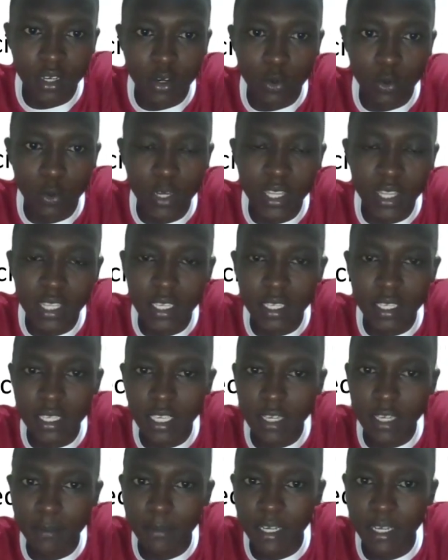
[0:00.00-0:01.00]
when they
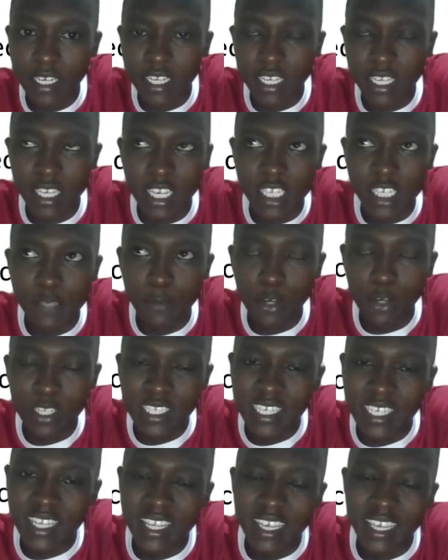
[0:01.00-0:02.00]
came and
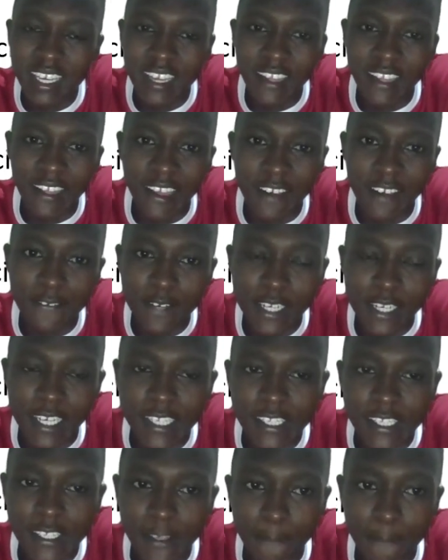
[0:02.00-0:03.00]
exploited the
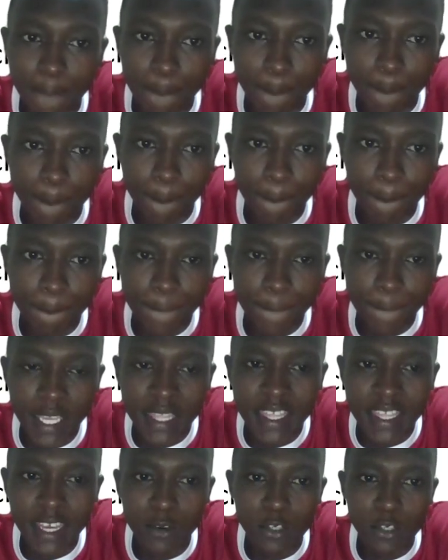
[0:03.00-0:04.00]
Africans,
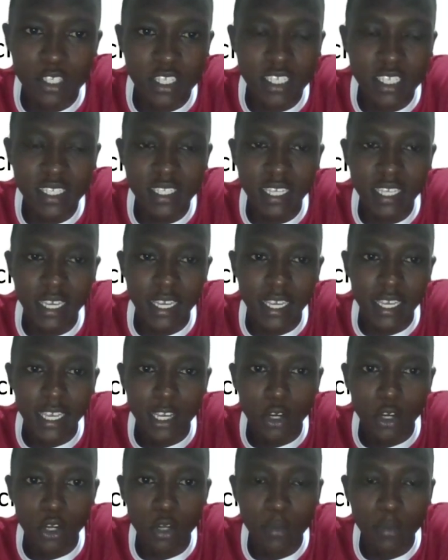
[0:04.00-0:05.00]
there was this
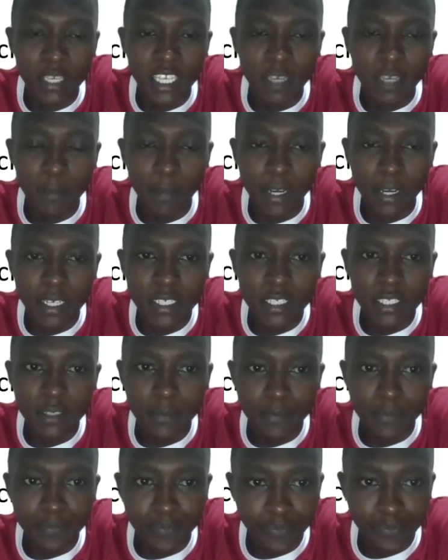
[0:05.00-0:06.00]
economic impact.
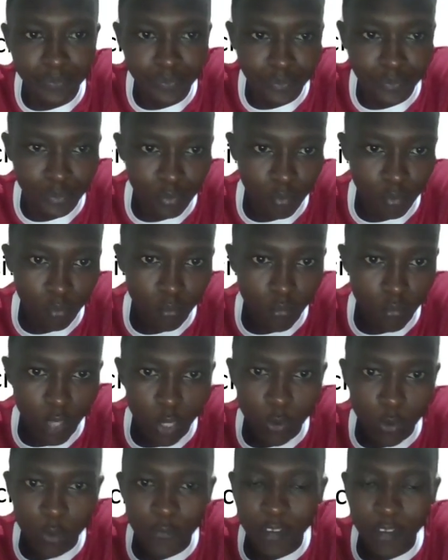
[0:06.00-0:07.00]

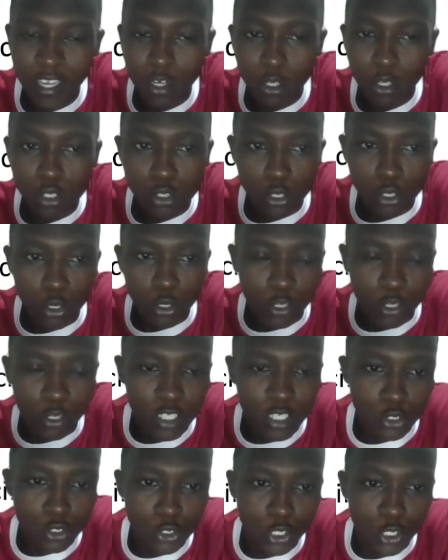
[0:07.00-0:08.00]
We find also on the
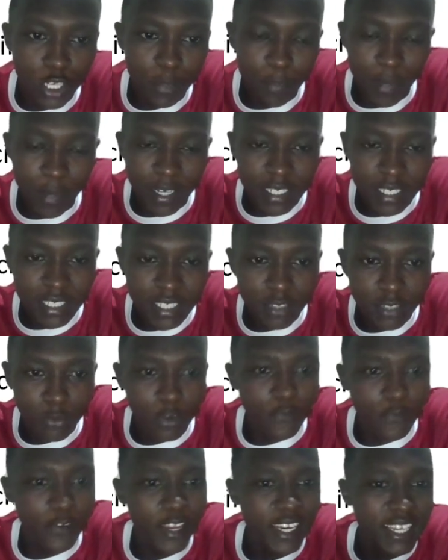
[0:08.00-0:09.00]
social impact,
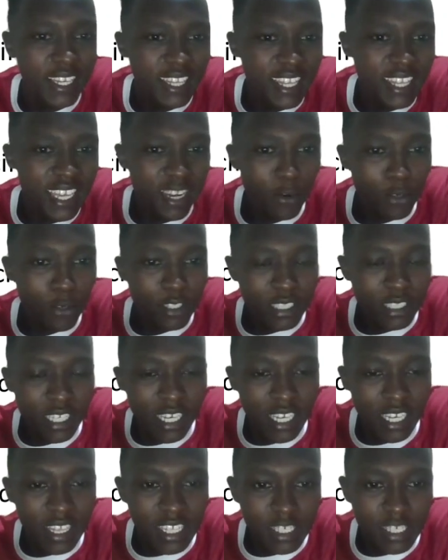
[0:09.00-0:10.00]
we find there was
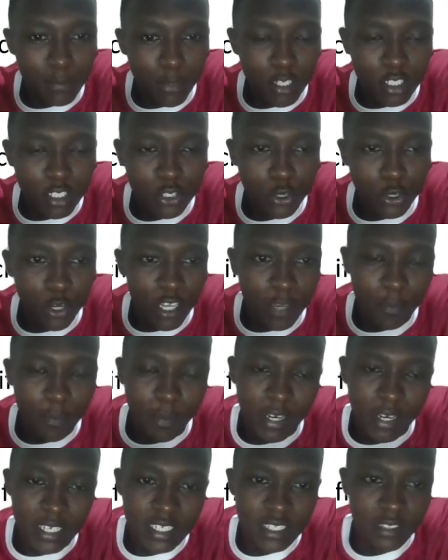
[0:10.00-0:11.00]
this political
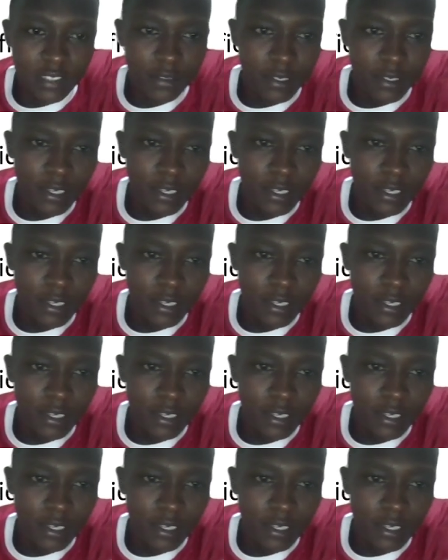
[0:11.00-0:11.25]
impact.